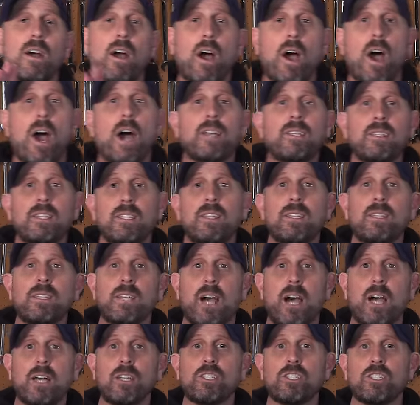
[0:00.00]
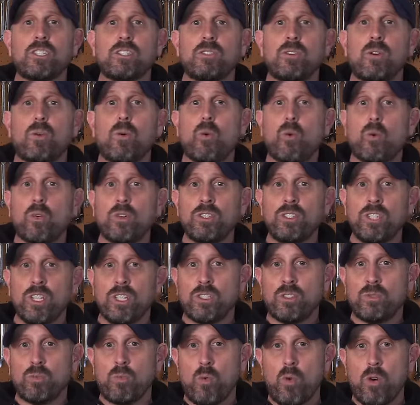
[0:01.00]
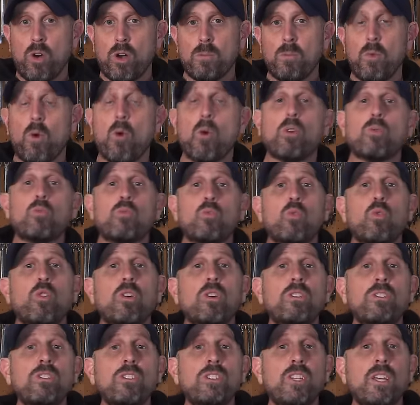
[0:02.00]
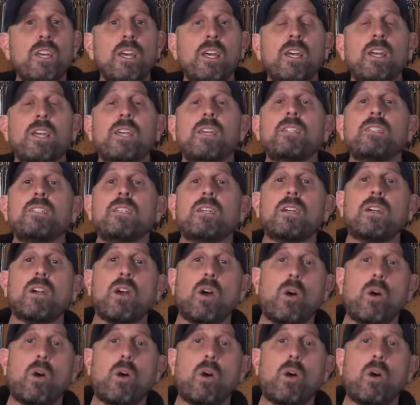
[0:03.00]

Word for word: hot to the touch or just warm? Or worse, is it